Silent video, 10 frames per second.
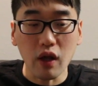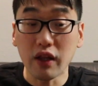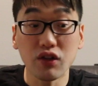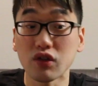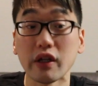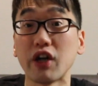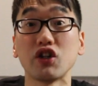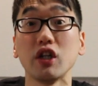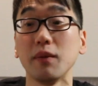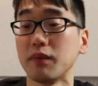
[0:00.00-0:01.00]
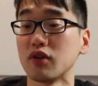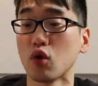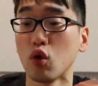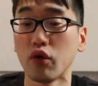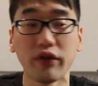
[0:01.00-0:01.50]
And this is not cheap. This
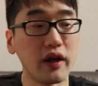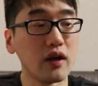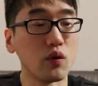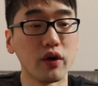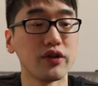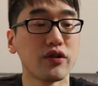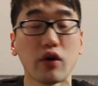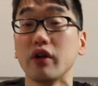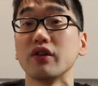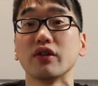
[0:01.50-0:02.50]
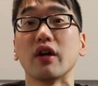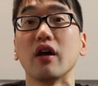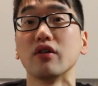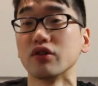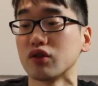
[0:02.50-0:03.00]
whole thing was
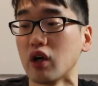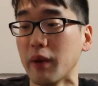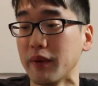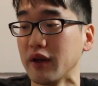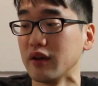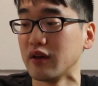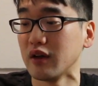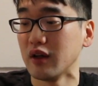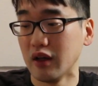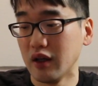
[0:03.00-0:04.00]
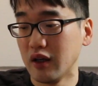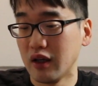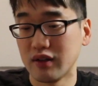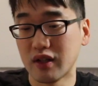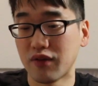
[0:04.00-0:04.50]
$36, so I mean,
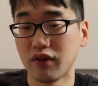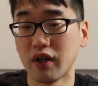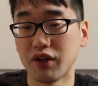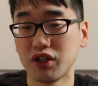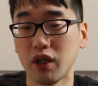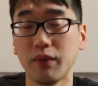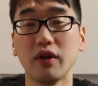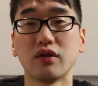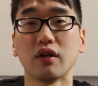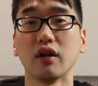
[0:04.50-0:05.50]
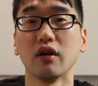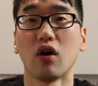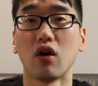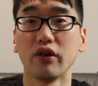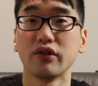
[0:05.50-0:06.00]
it's definitely not cheap. These
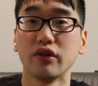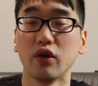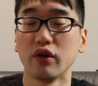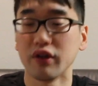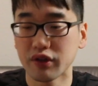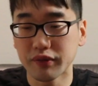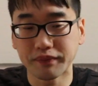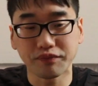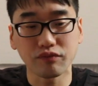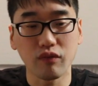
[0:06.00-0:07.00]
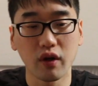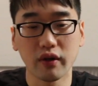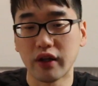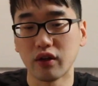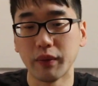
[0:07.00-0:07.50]
artisan donuts
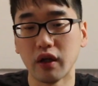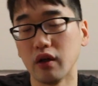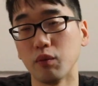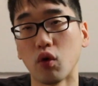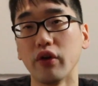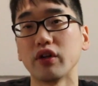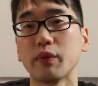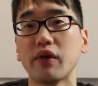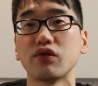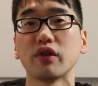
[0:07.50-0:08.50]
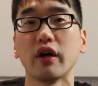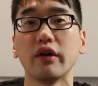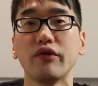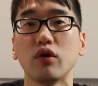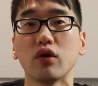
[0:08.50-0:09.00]
tend to be more on the expensive side.
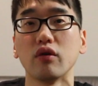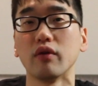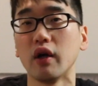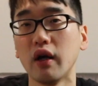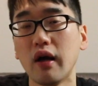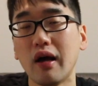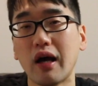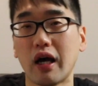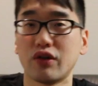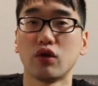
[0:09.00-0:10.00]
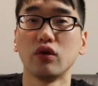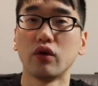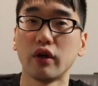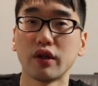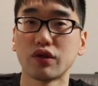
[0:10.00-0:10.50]
If you go to Astor
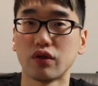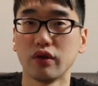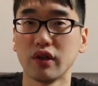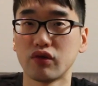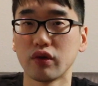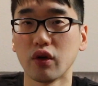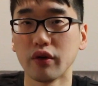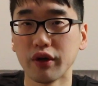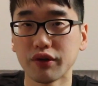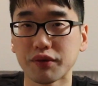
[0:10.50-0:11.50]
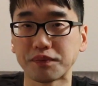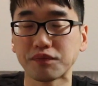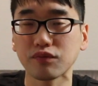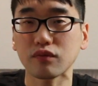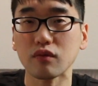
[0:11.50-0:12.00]
Donuts or District Donuts
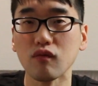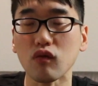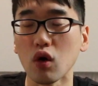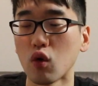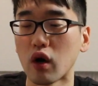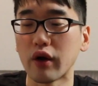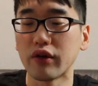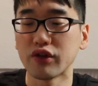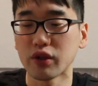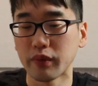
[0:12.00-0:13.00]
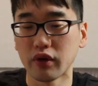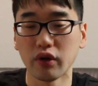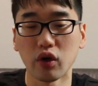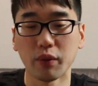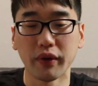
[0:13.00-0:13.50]
or other similar
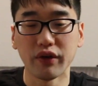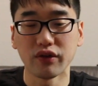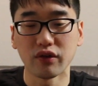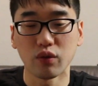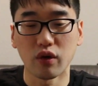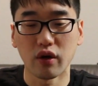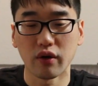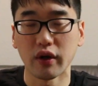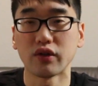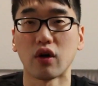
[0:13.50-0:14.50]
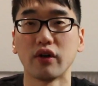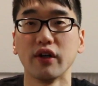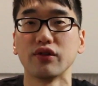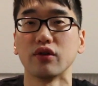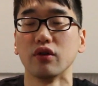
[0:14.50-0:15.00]
donut places where it's
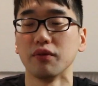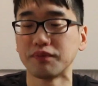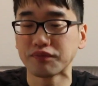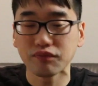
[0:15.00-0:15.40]
artisanal,